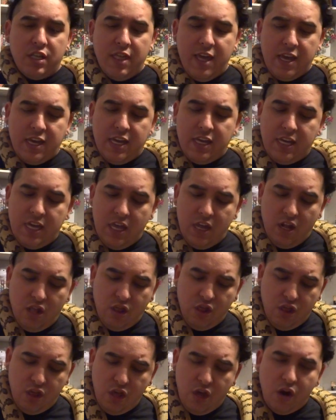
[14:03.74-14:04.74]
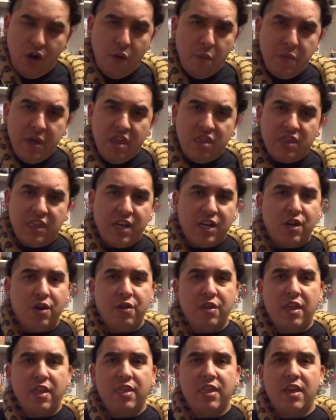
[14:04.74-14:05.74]
they can get a little bit
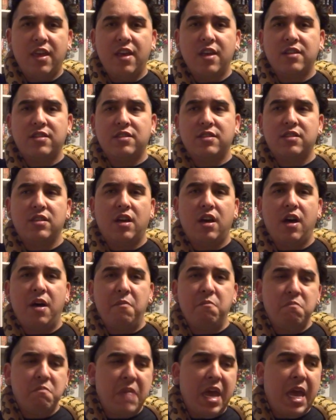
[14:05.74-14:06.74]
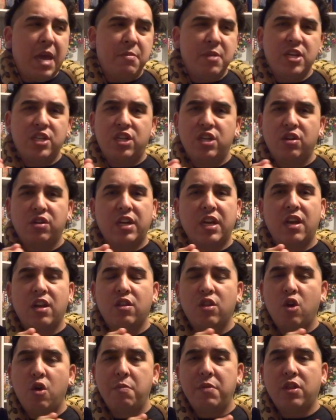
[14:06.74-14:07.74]
thicker than this. Maybe she'll get a
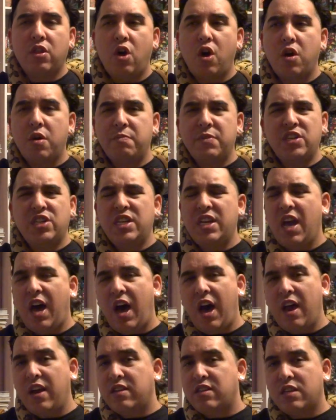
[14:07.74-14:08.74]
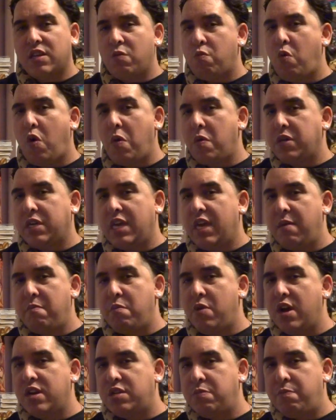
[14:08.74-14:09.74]
little bit longer, but she honestly won't get
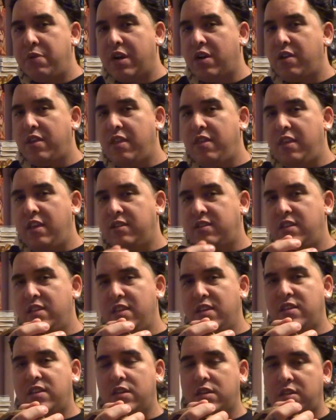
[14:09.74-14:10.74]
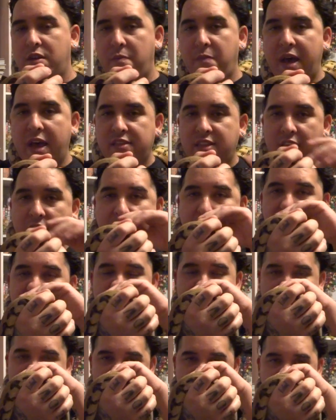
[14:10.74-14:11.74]
much bigger than this. And this is about the
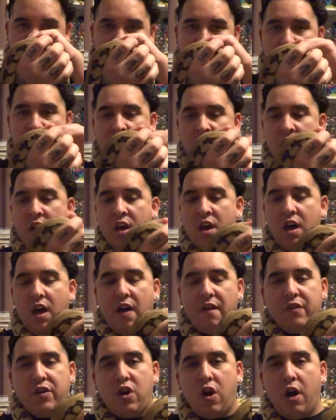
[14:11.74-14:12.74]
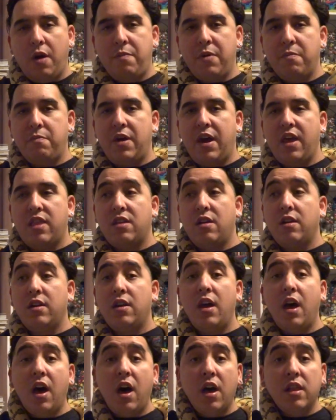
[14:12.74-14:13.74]
average size of a carpet
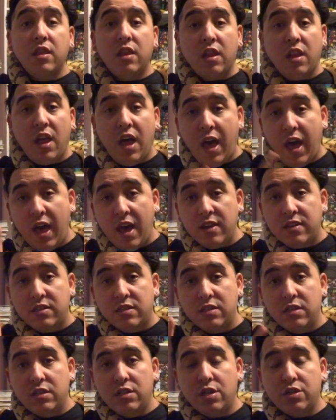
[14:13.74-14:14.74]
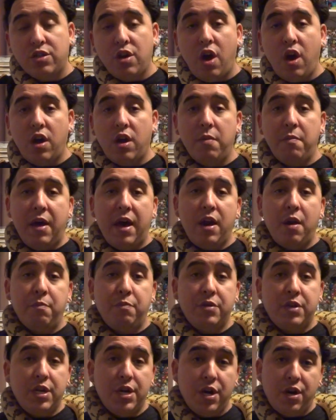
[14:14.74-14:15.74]
python, unless you're talking about a
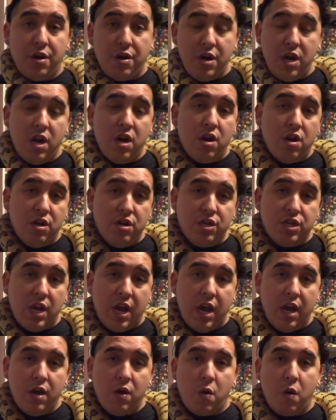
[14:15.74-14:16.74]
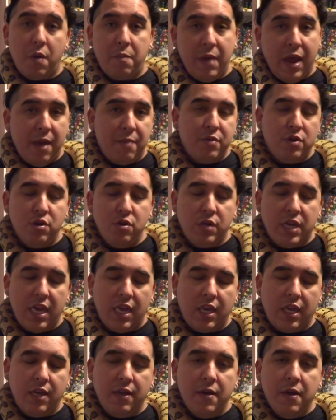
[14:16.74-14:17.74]
pure Irian Jaya or Papua New
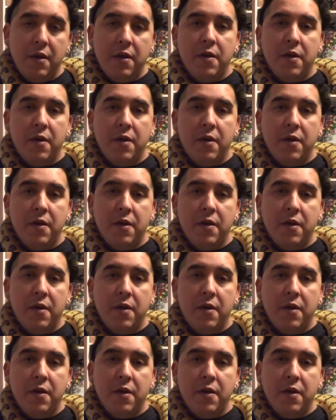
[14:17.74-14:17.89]
Guinea.